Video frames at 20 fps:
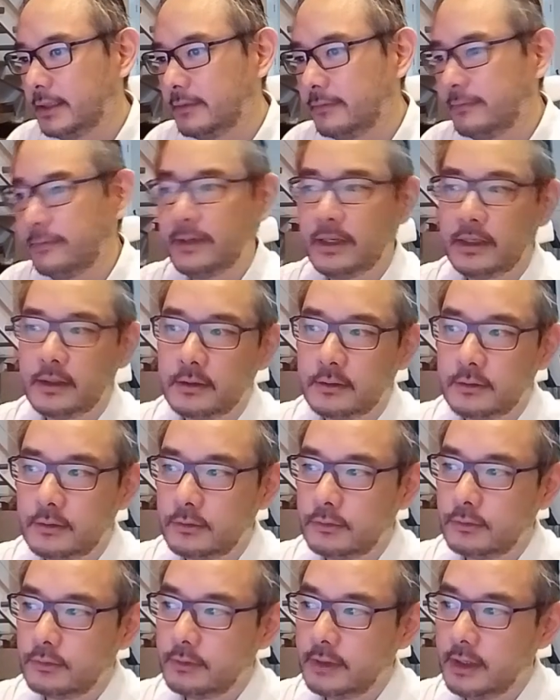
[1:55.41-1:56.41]
it
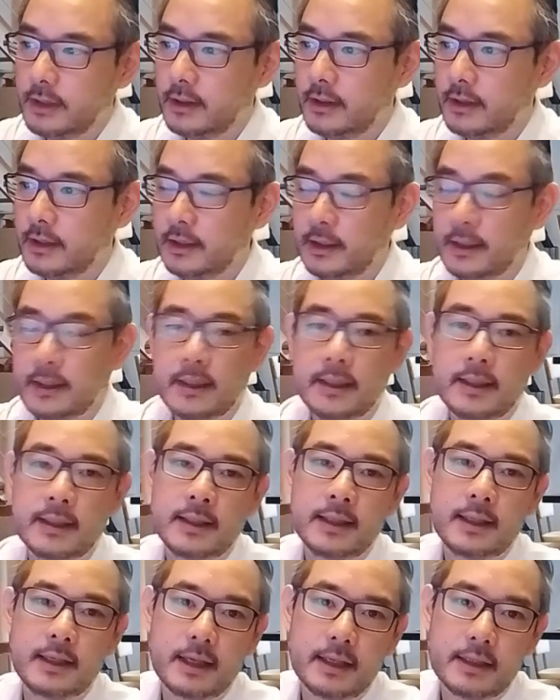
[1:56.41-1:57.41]
fails with the
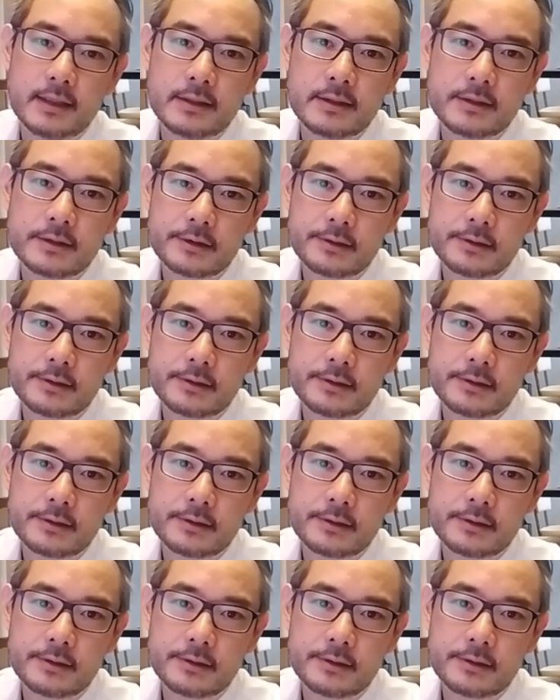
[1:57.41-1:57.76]
class